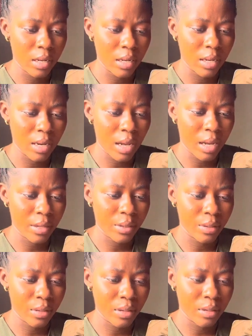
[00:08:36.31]

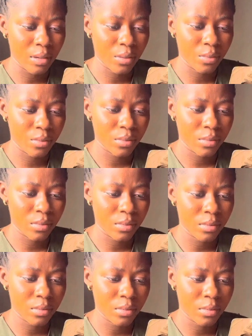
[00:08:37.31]
lan ogun